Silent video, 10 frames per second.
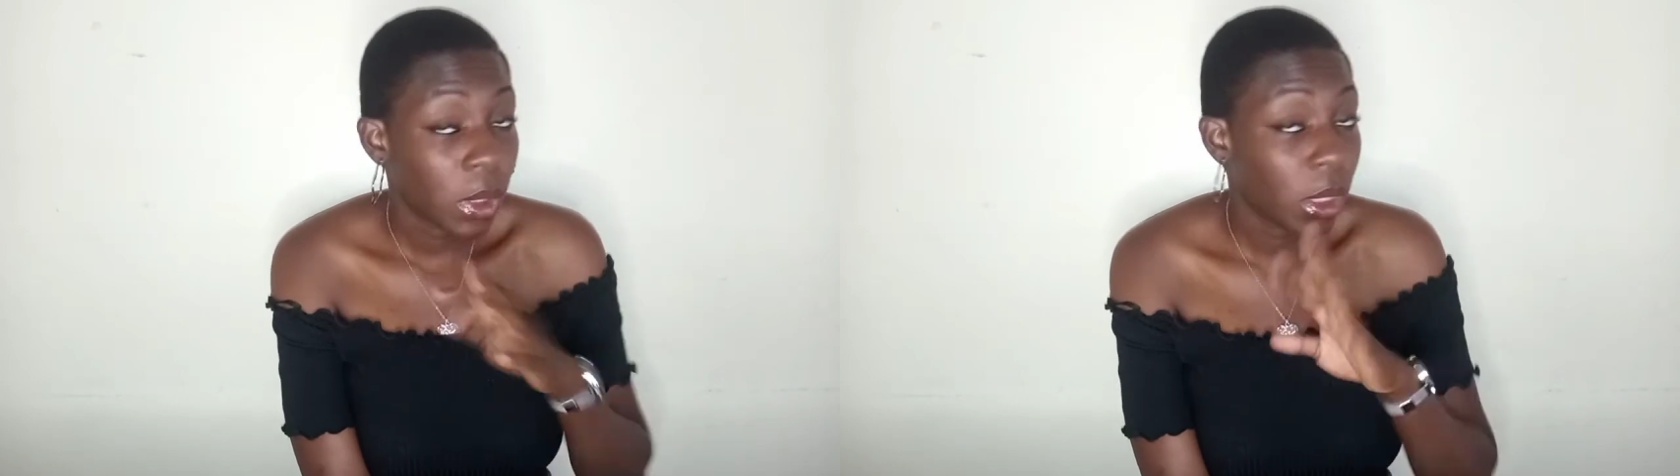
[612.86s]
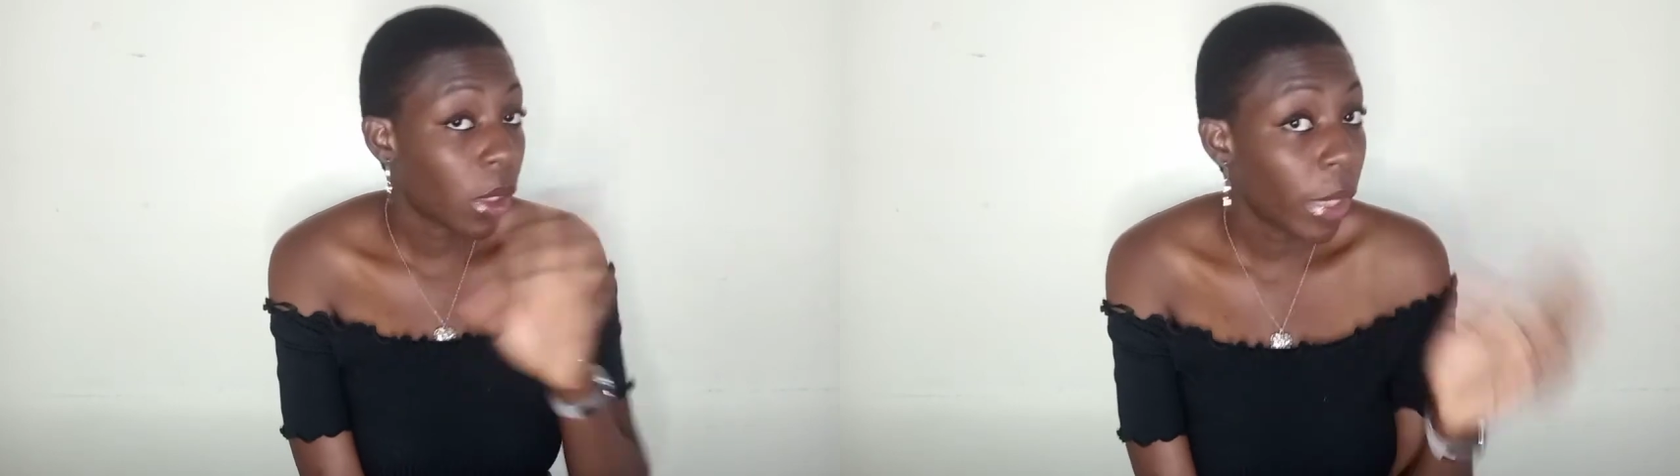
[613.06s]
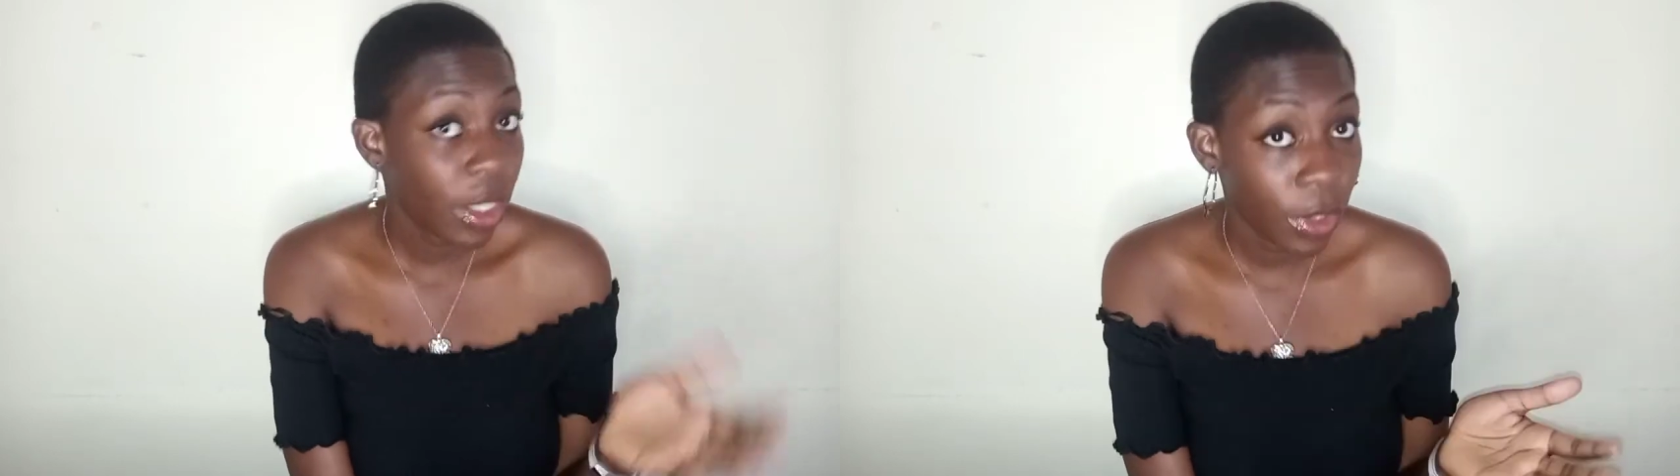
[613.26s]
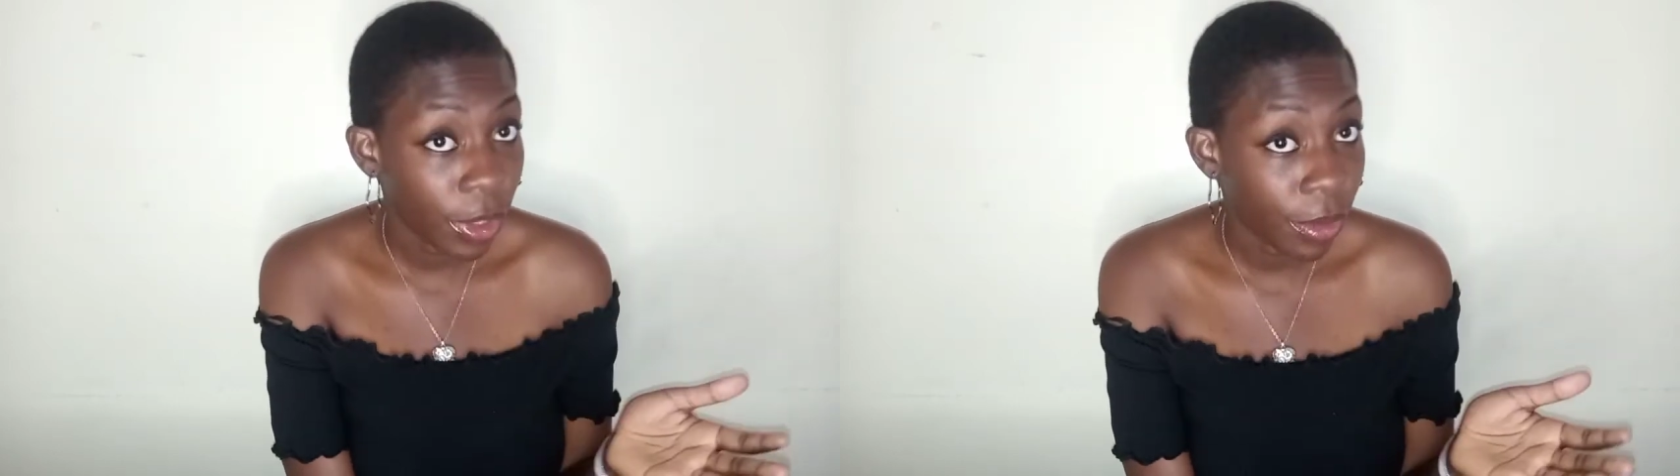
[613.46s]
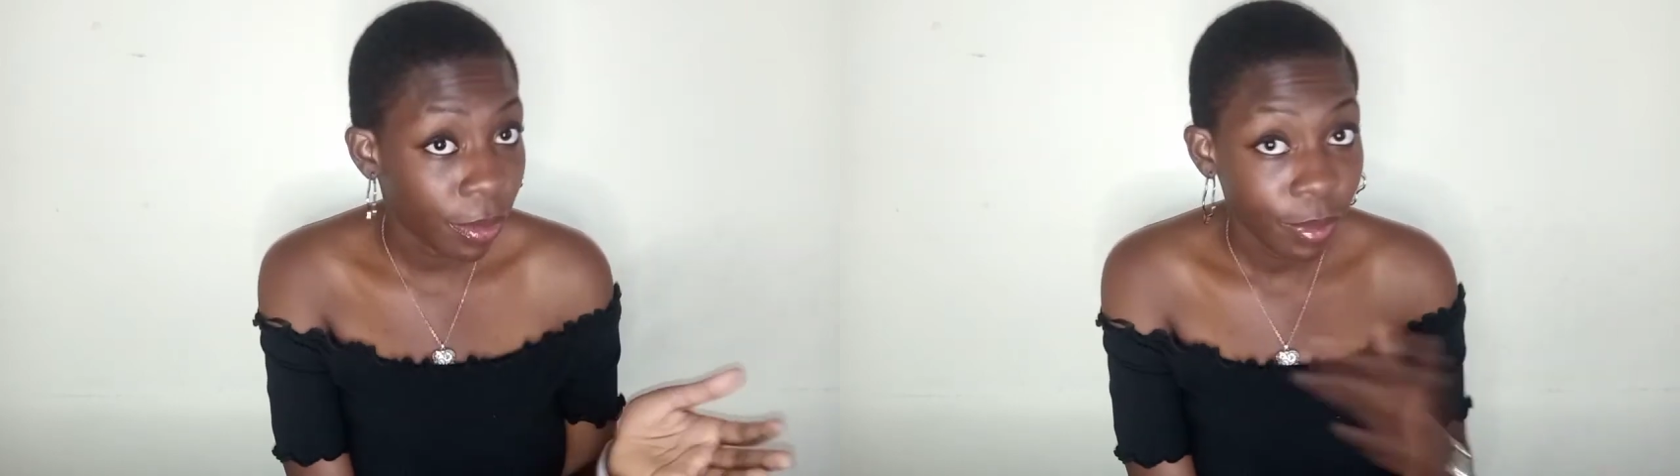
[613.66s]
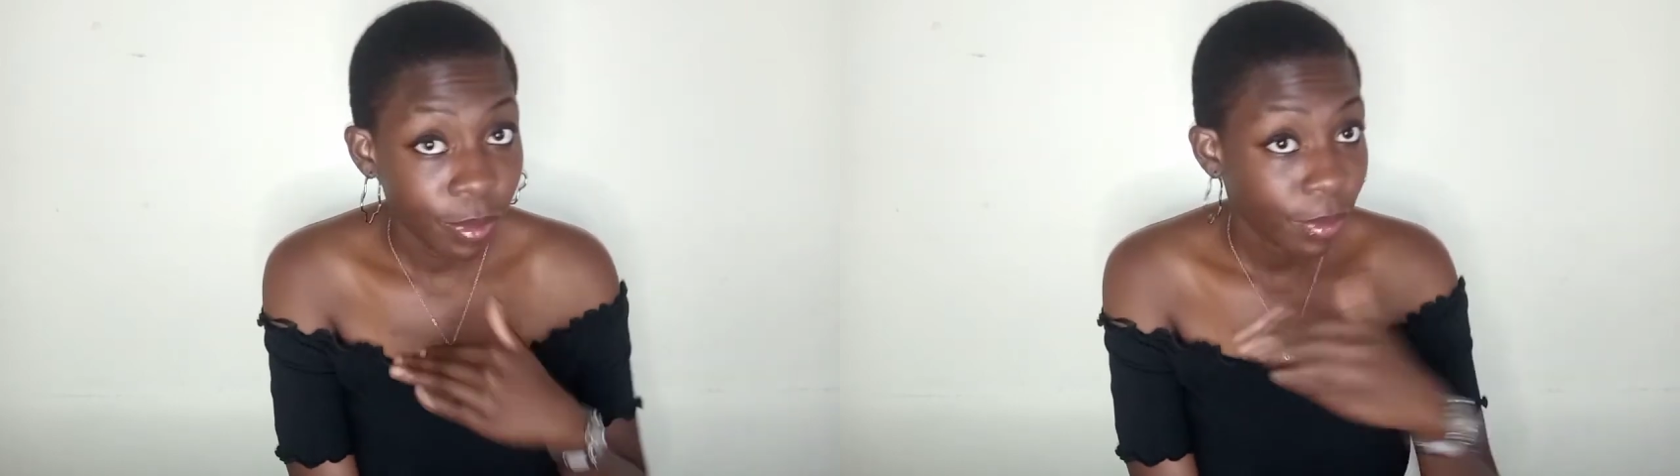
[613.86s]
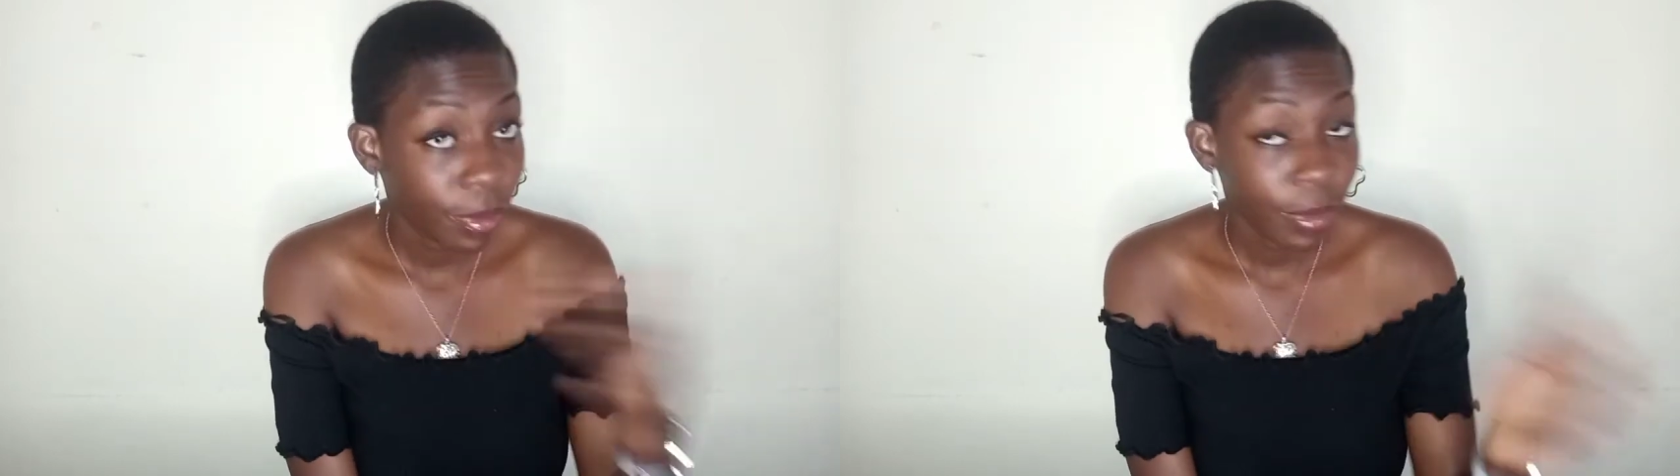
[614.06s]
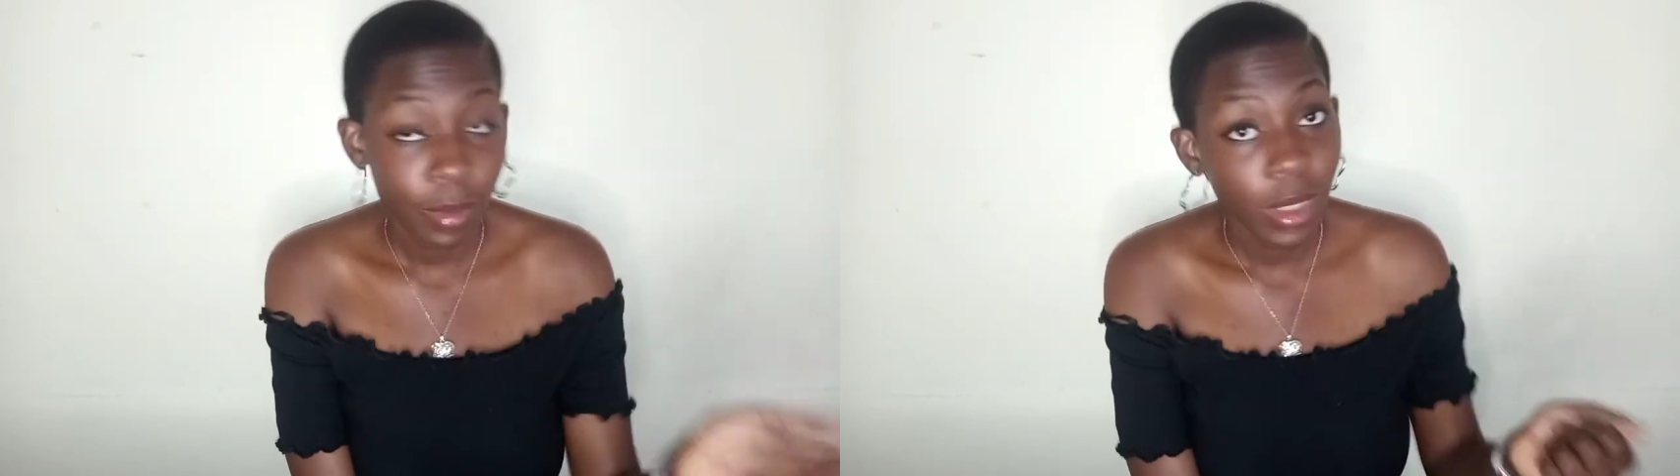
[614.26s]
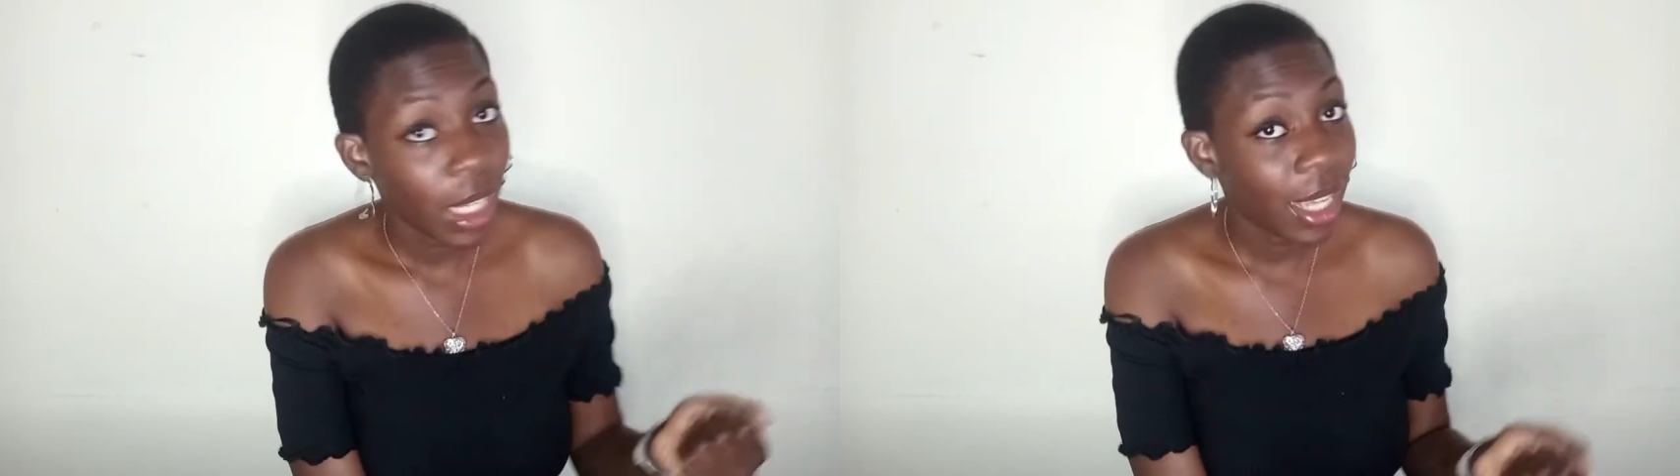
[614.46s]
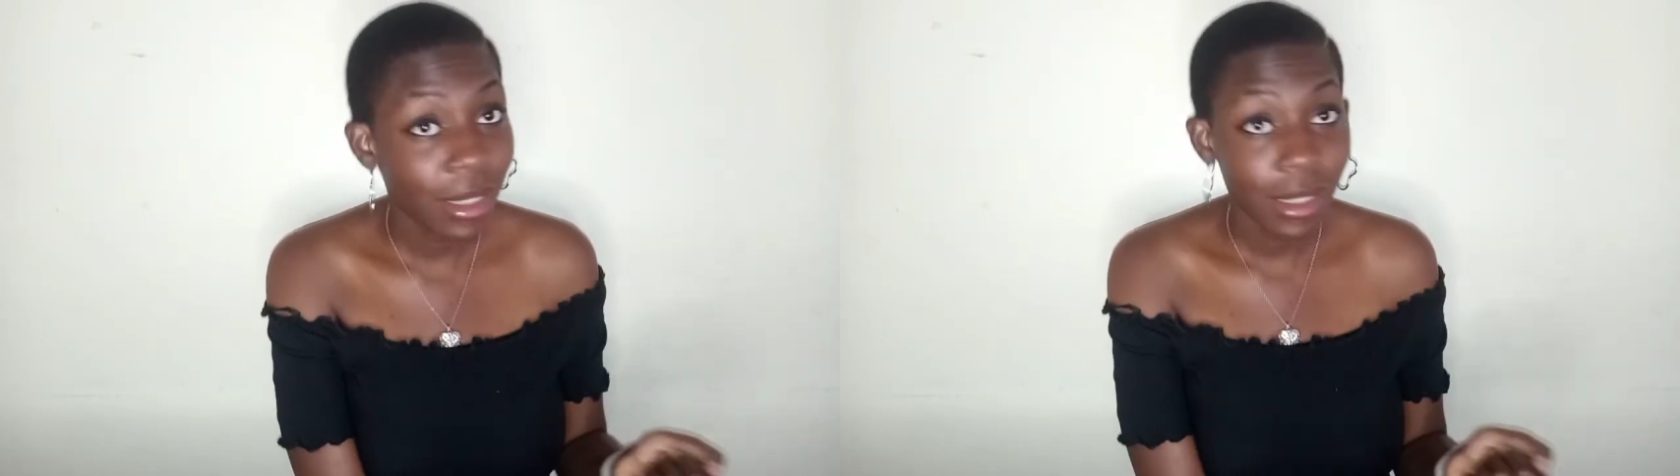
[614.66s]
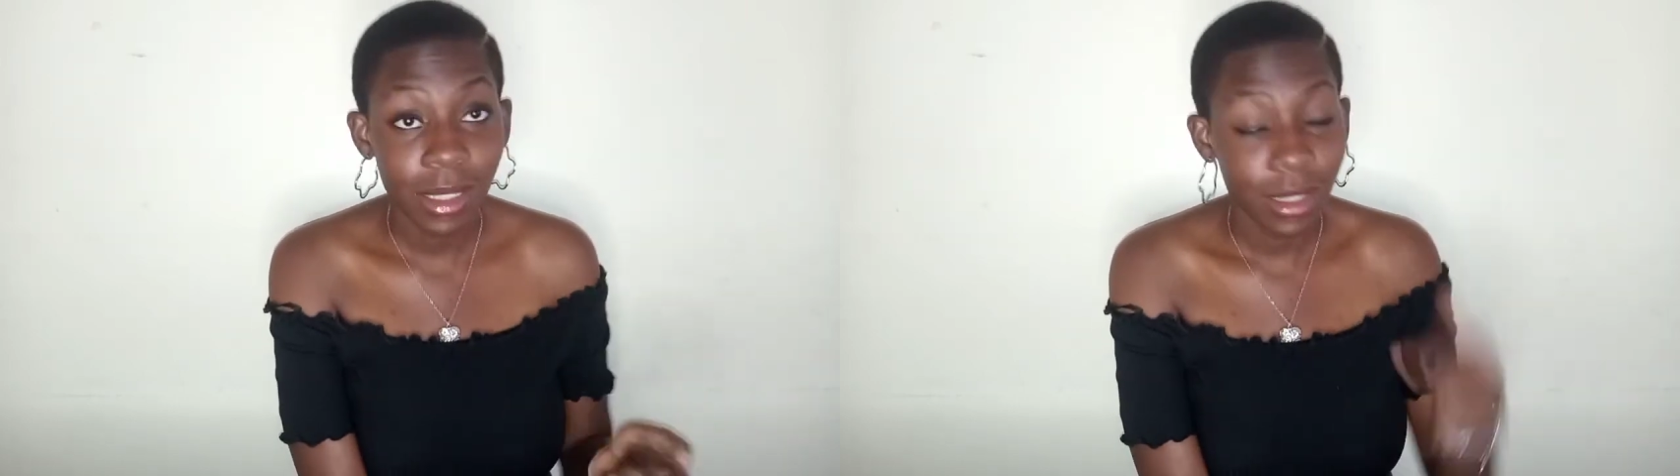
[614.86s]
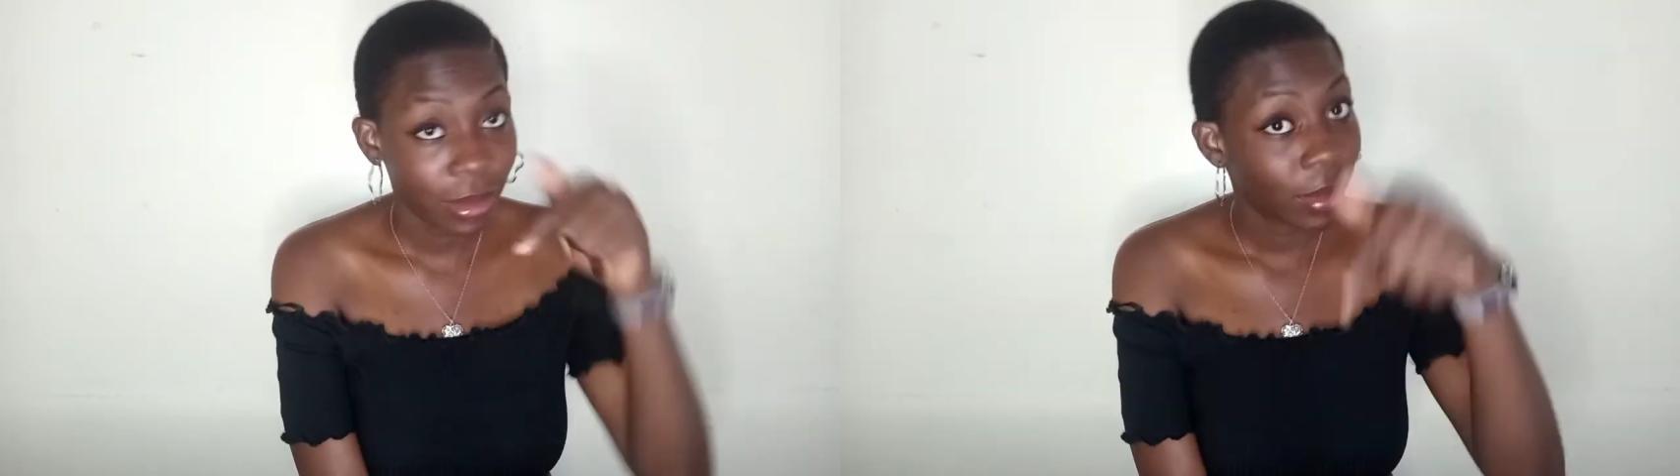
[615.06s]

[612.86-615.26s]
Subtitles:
It's a question. Answer